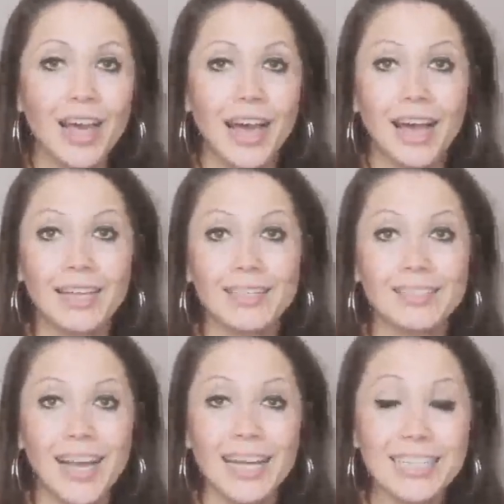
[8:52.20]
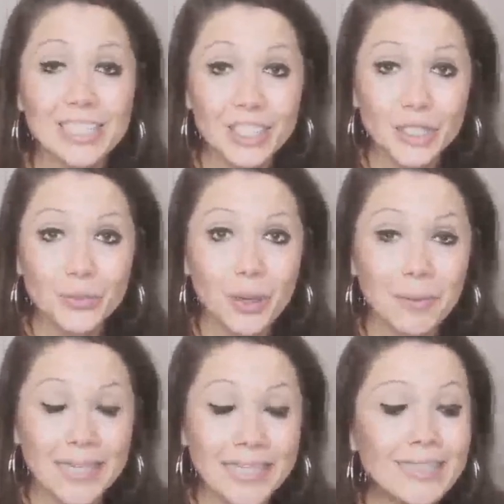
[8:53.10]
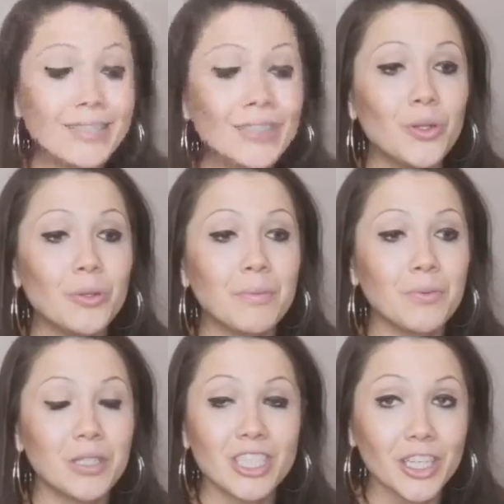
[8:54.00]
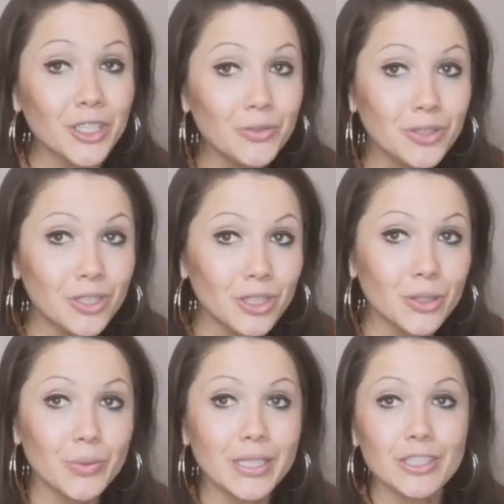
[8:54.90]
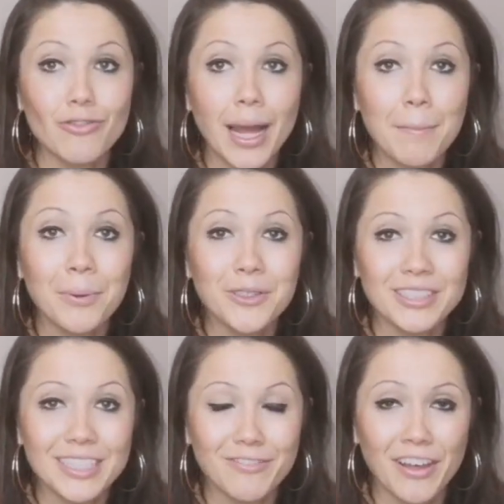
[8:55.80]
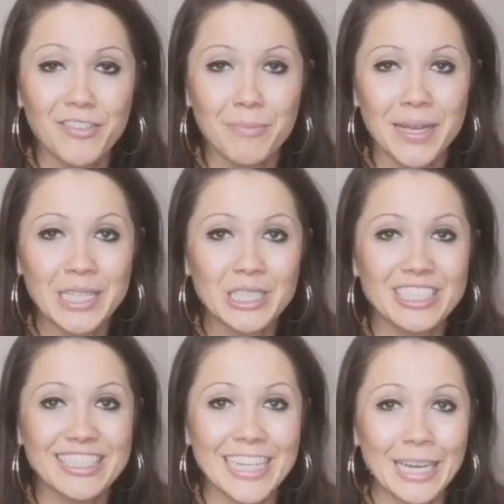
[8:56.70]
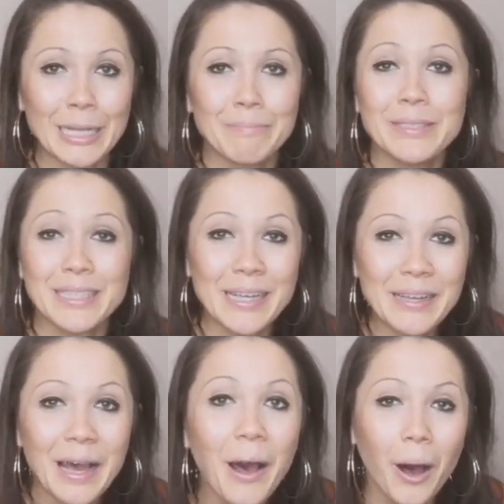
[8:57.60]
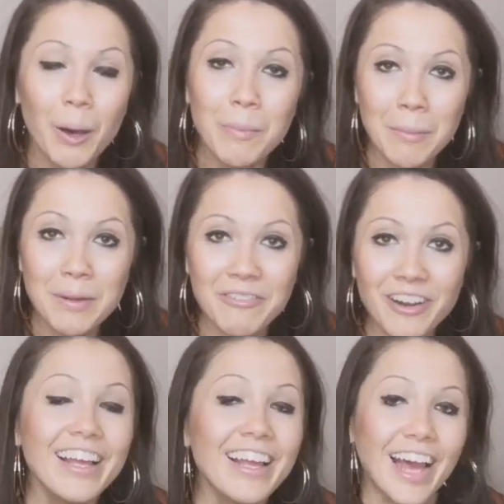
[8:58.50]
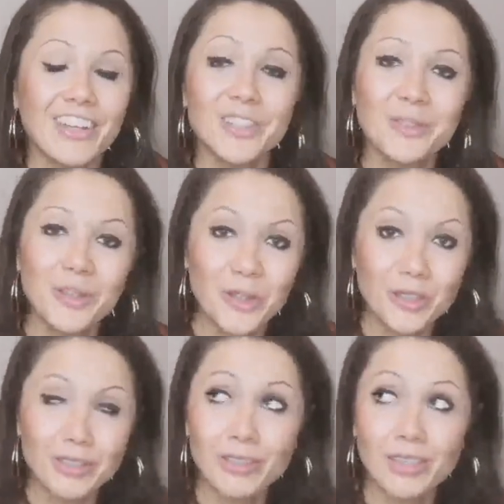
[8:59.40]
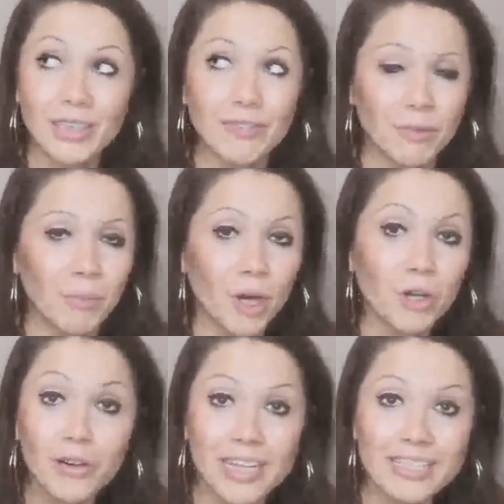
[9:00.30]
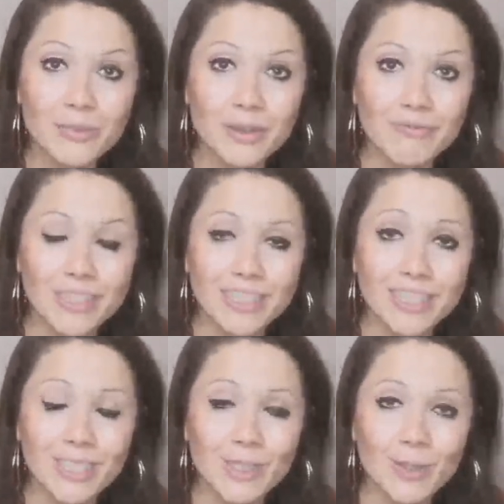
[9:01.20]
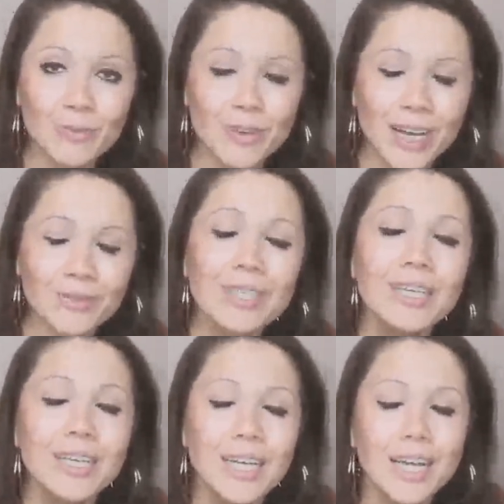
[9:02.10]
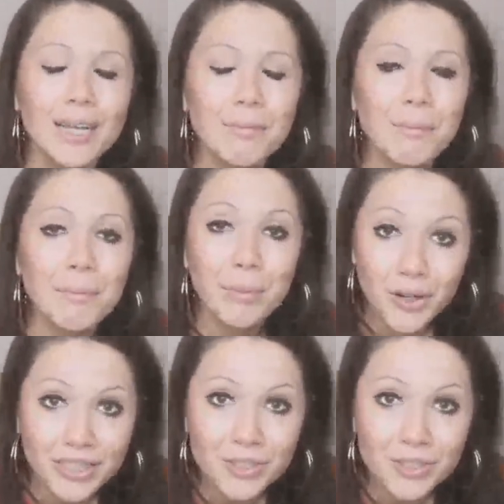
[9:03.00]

And I need to do what my nurse told me, which I used to do, is write positive affirmations in lipstick on my mirror. I do look even more crazy when visitors come round. But it